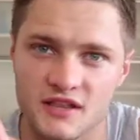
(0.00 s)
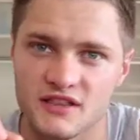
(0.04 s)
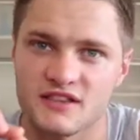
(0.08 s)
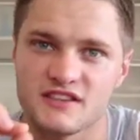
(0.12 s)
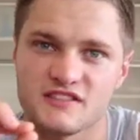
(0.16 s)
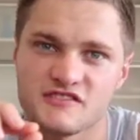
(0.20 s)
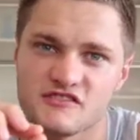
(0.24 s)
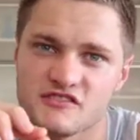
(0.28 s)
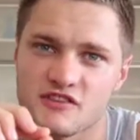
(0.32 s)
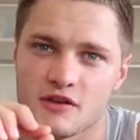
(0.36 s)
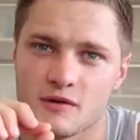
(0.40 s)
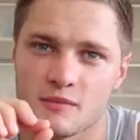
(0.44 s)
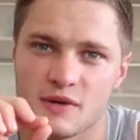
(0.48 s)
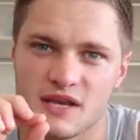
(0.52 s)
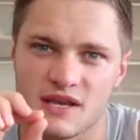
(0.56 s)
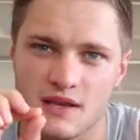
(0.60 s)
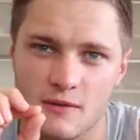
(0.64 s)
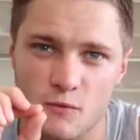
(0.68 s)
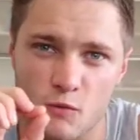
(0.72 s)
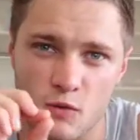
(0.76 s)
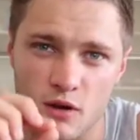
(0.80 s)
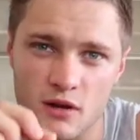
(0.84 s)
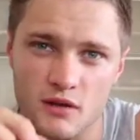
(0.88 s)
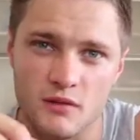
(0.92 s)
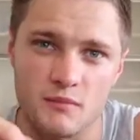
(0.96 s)
This is going to
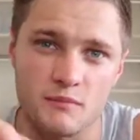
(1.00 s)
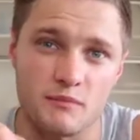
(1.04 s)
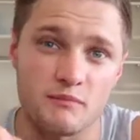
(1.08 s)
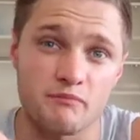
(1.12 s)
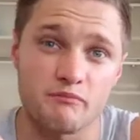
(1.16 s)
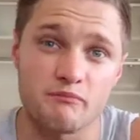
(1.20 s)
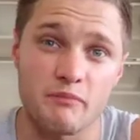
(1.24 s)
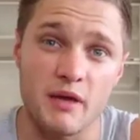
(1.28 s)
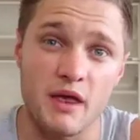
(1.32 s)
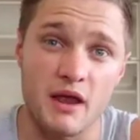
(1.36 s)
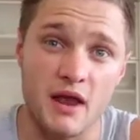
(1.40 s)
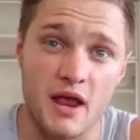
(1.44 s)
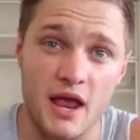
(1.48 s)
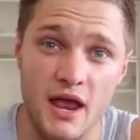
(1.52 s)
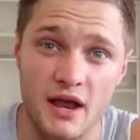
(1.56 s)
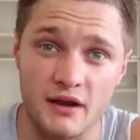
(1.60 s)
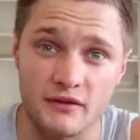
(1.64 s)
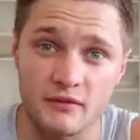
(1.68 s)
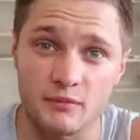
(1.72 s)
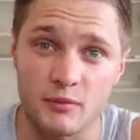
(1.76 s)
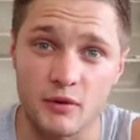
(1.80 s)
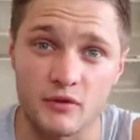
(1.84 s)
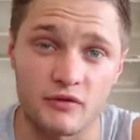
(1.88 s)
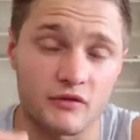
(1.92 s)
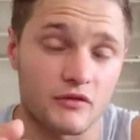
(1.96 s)
be one of the better
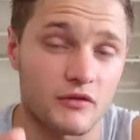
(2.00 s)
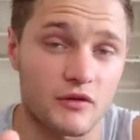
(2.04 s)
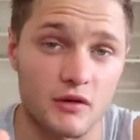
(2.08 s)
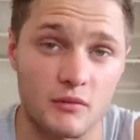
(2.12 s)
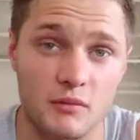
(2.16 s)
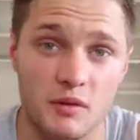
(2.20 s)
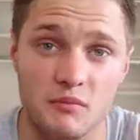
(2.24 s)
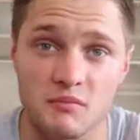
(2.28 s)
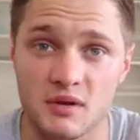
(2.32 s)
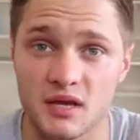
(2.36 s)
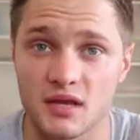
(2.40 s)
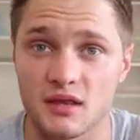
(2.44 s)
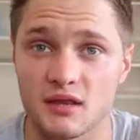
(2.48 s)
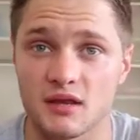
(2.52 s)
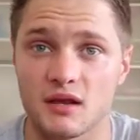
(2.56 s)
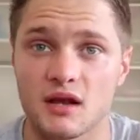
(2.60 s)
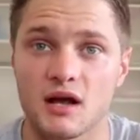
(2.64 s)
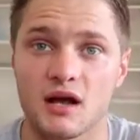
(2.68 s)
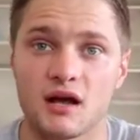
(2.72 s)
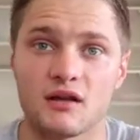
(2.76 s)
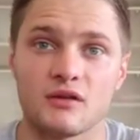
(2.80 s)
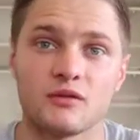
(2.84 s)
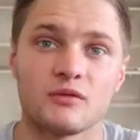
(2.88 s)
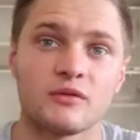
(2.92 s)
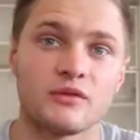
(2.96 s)
expos. It's going to be bigger than
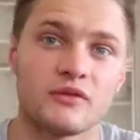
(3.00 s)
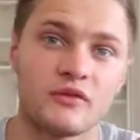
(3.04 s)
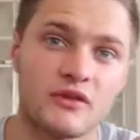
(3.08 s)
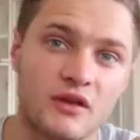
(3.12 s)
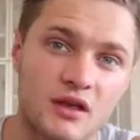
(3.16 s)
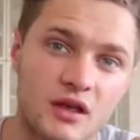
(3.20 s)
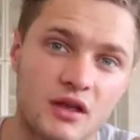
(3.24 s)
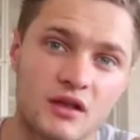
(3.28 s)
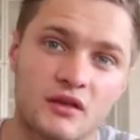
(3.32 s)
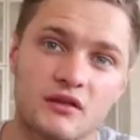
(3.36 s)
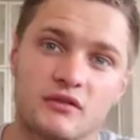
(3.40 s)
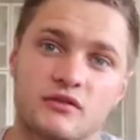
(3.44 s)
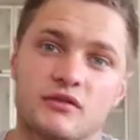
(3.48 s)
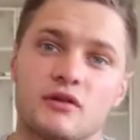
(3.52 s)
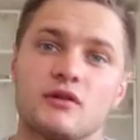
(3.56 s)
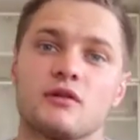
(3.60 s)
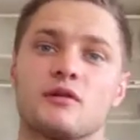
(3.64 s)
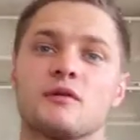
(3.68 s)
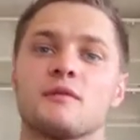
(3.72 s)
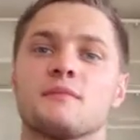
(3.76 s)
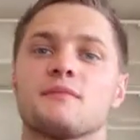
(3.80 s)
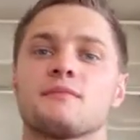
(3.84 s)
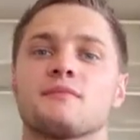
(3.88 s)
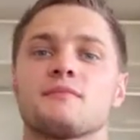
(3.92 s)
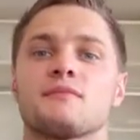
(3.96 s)
Arnold's.
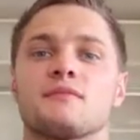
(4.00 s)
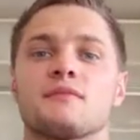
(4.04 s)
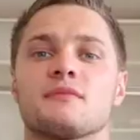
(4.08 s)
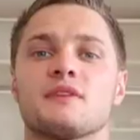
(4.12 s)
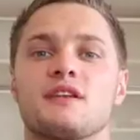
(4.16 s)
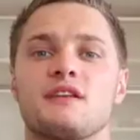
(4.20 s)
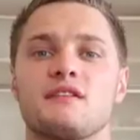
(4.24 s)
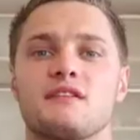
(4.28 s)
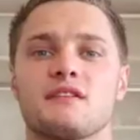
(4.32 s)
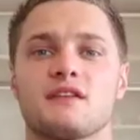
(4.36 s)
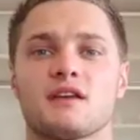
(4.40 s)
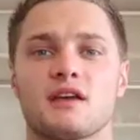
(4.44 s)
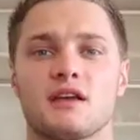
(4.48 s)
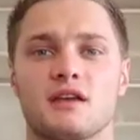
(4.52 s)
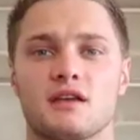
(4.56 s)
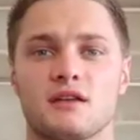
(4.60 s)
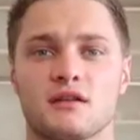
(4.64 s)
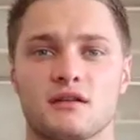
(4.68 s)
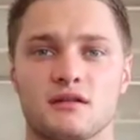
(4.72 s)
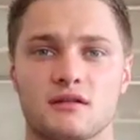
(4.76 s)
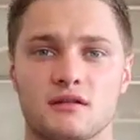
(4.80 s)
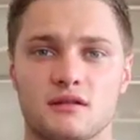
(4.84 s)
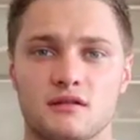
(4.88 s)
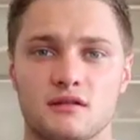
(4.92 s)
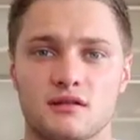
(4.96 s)
So let's get
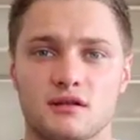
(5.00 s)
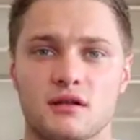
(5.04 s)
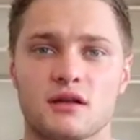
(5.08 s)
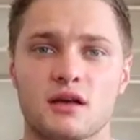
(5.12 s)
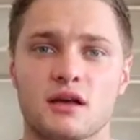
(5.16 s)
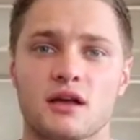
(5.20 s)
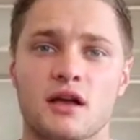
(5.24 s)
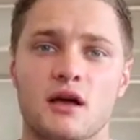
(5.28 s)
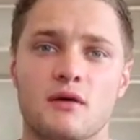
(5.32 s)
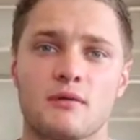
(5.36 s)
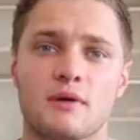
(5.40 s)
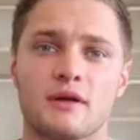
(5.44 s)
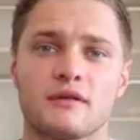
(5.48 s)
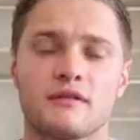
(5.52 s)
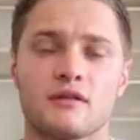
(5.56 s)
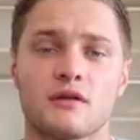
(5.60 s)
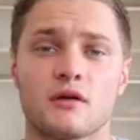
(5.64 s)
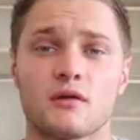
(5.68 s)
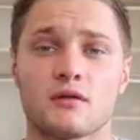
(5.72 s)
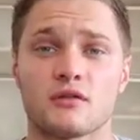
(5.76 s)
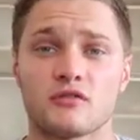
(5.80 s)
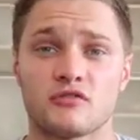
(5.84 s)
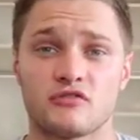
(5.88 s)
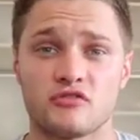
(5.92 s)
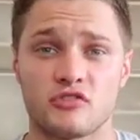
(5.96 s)
it. Can't wait to
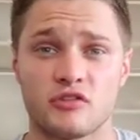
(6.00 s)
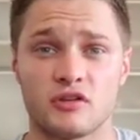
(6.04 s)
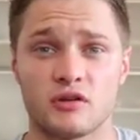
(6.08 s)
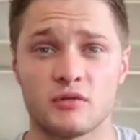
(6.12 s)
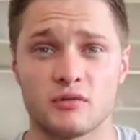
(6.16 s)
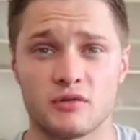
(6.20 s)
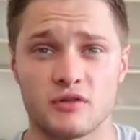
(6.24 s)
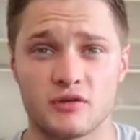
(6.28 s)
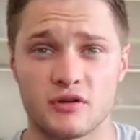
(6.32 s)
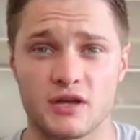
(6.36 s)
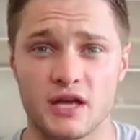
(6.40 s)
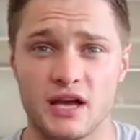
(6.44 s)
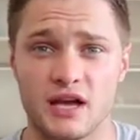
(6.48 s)
go on this journey with you